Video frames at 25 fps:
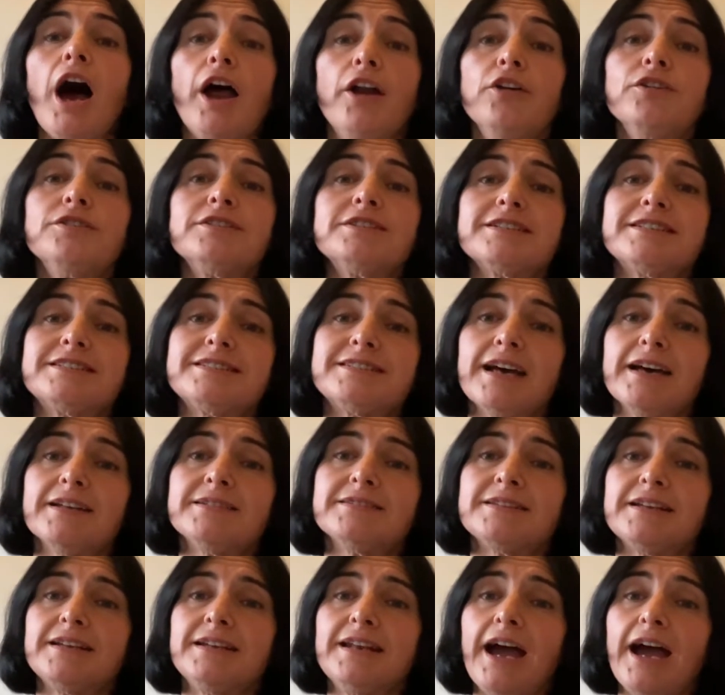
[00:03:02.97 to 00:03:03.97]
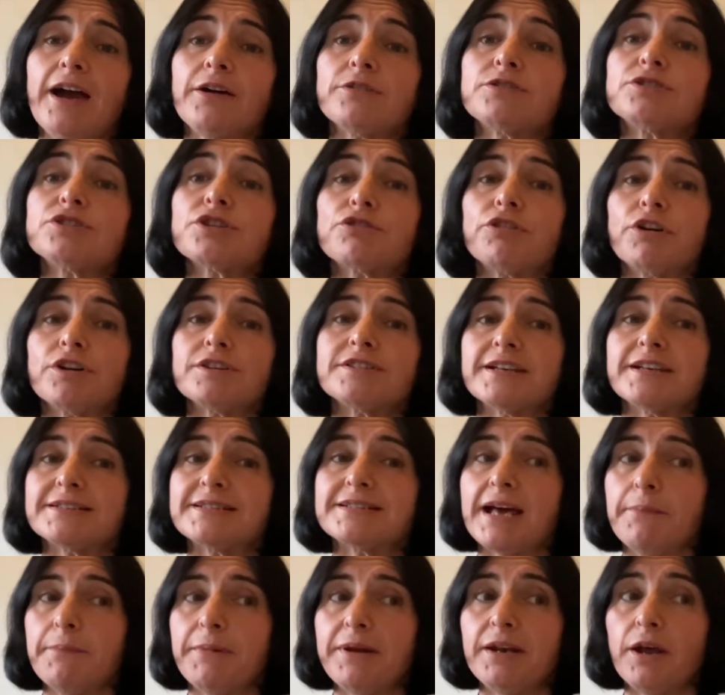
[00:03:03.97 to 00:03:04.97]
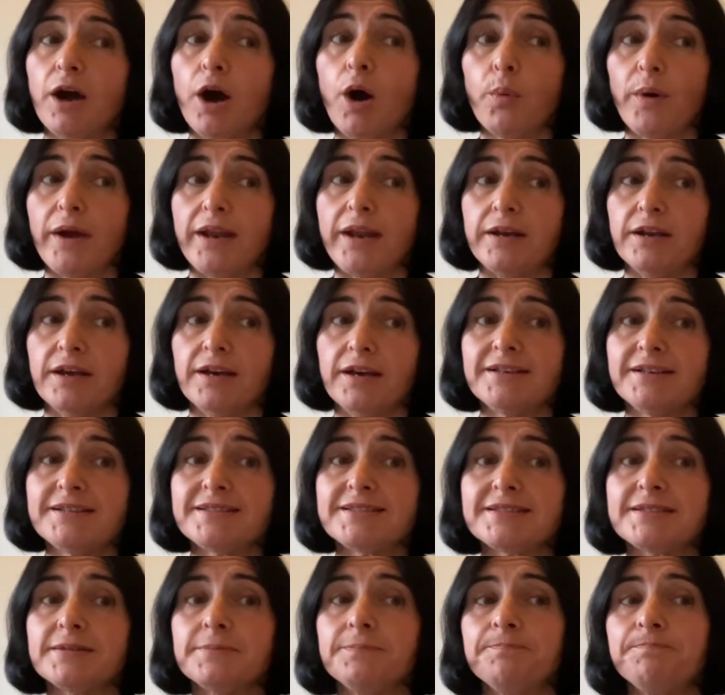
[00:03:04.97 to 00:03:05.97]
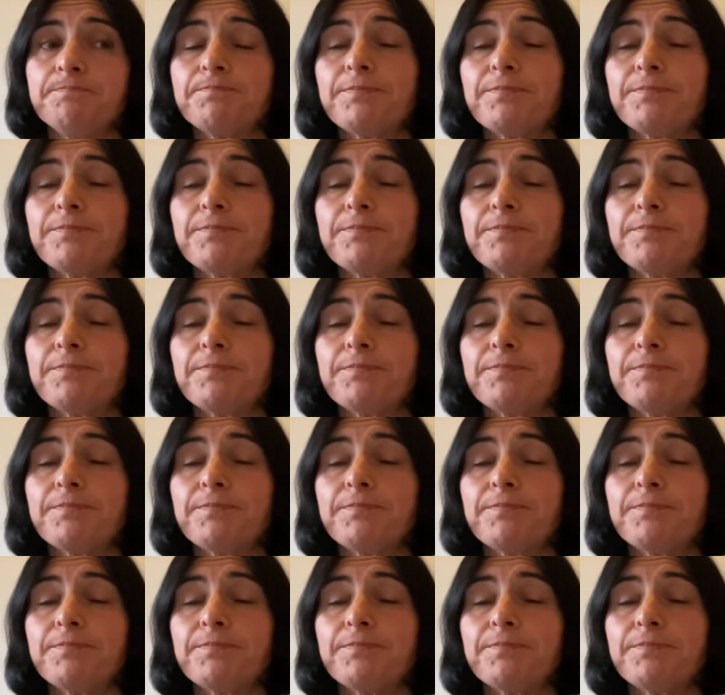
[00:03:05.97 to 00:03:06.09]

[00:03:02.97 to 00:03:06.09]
and understanding how to cross-examine a witness.